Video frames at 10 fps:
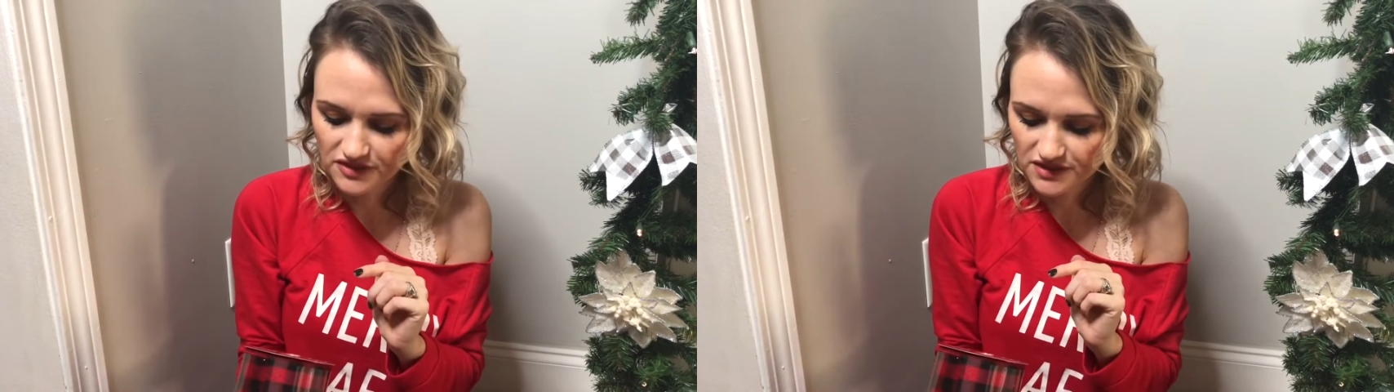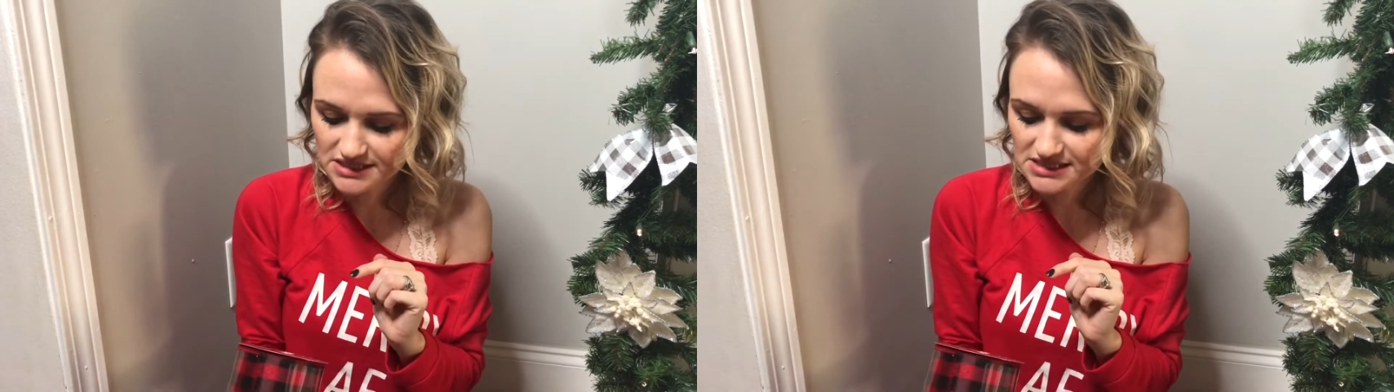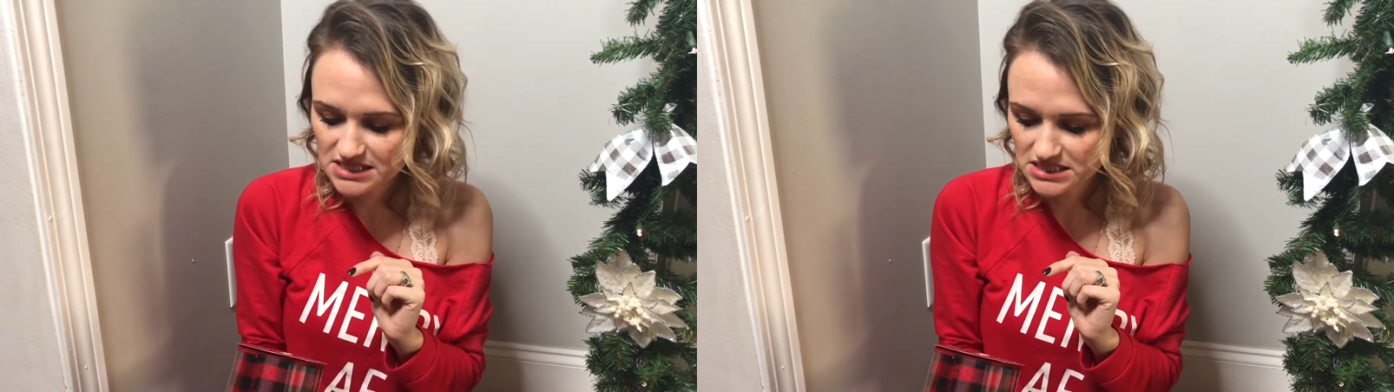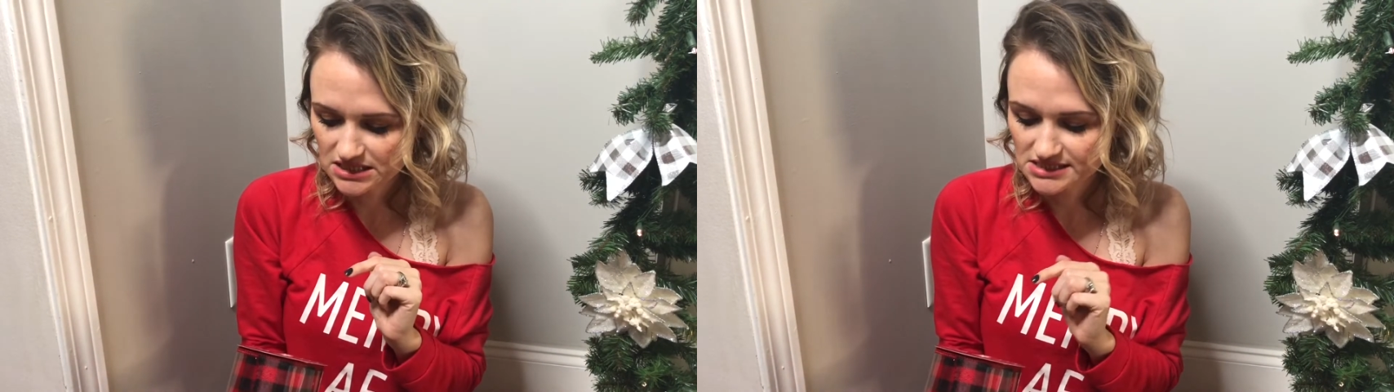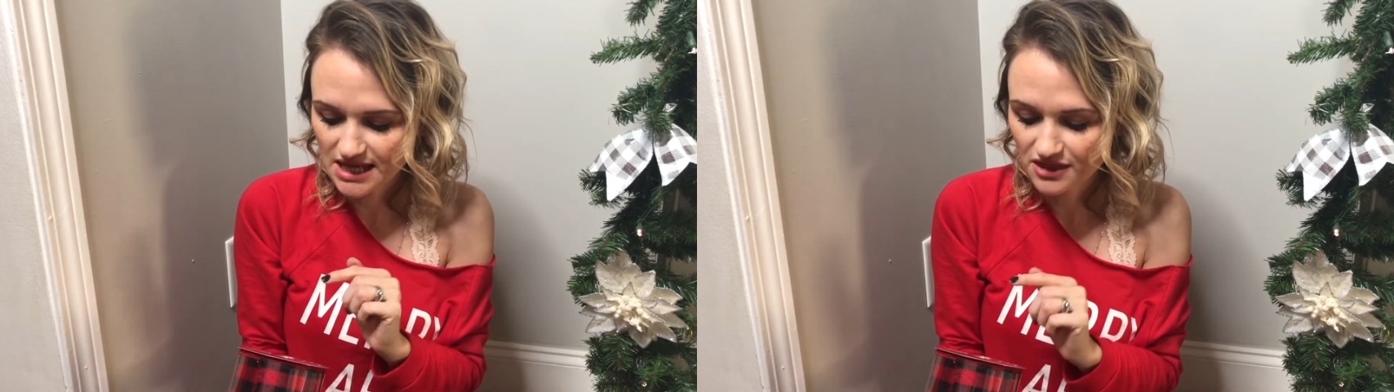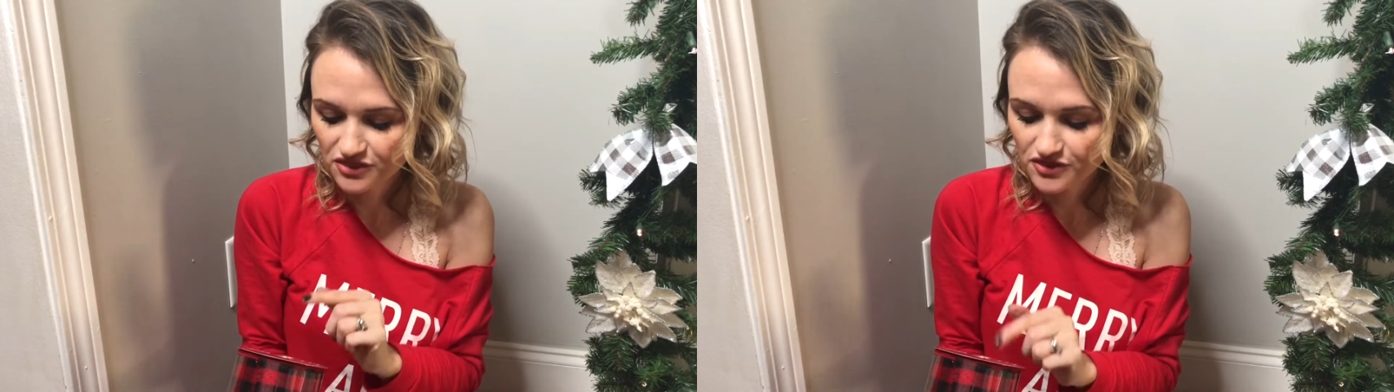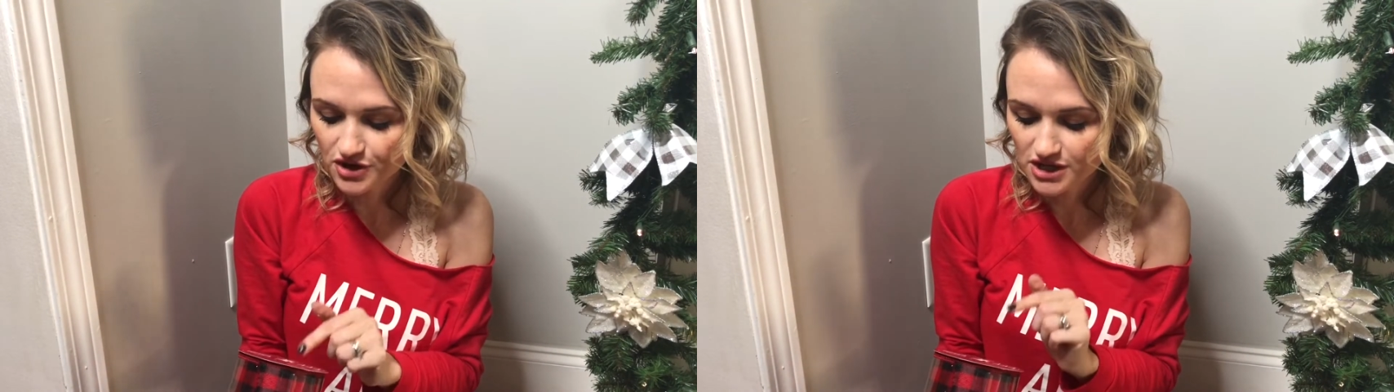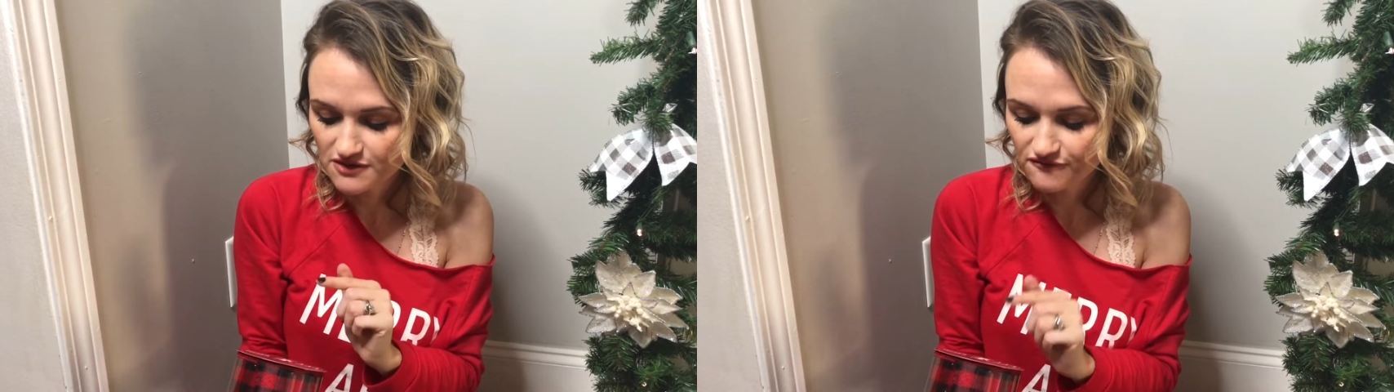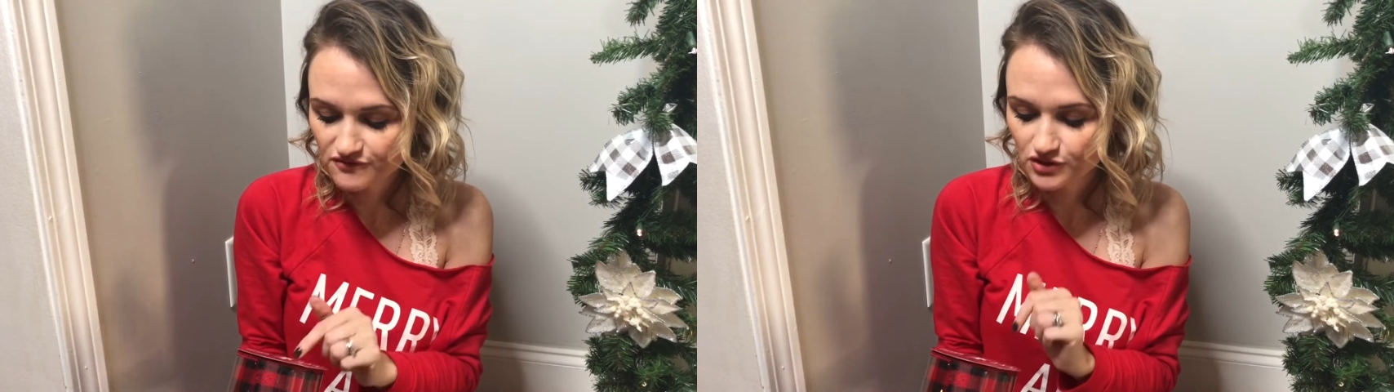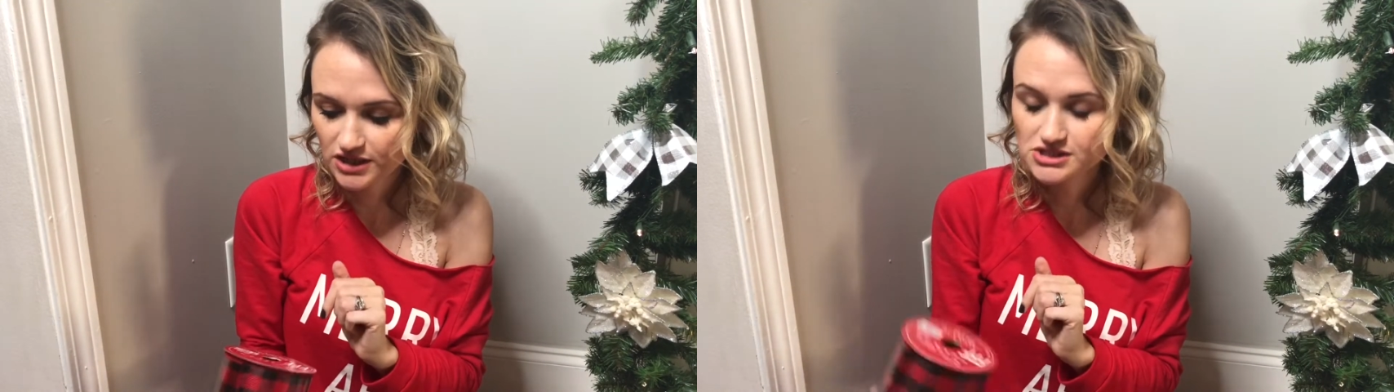This is a
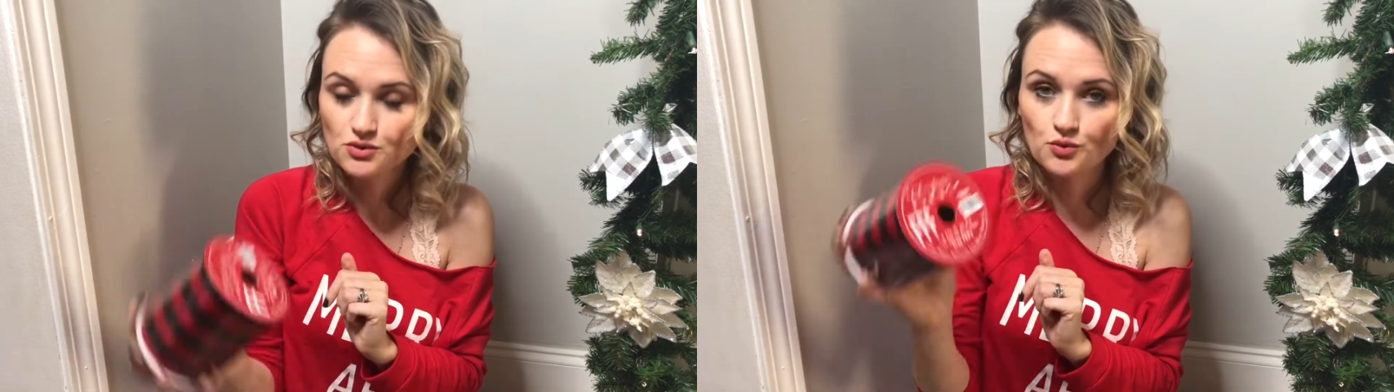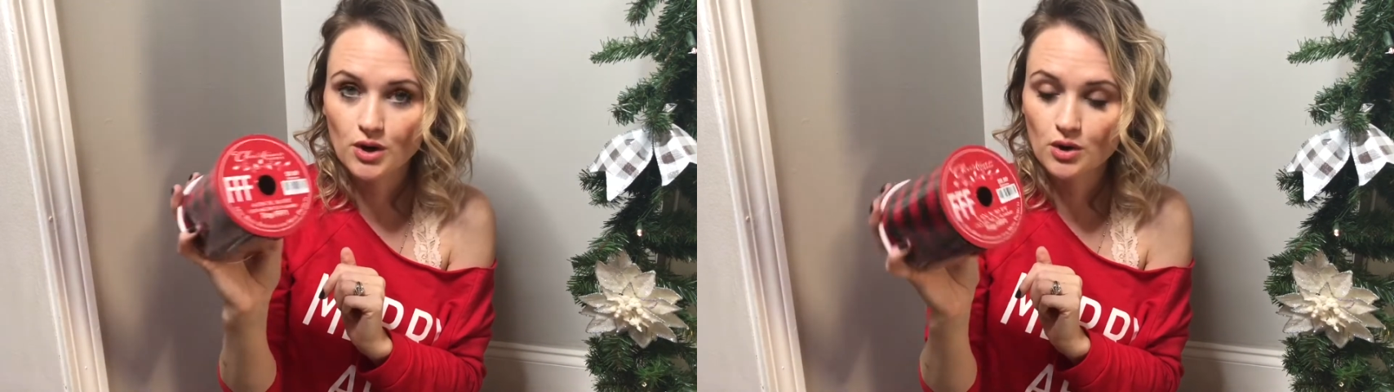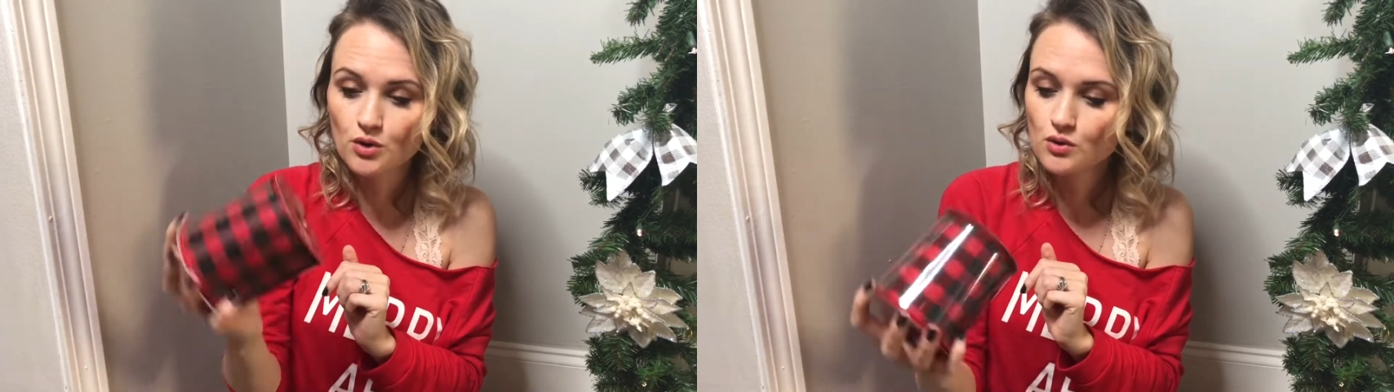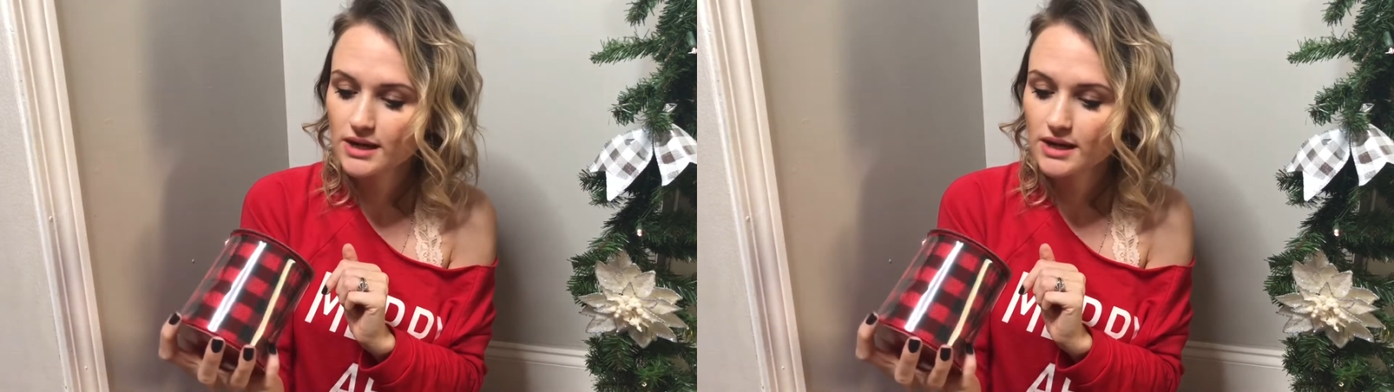30-foot roll,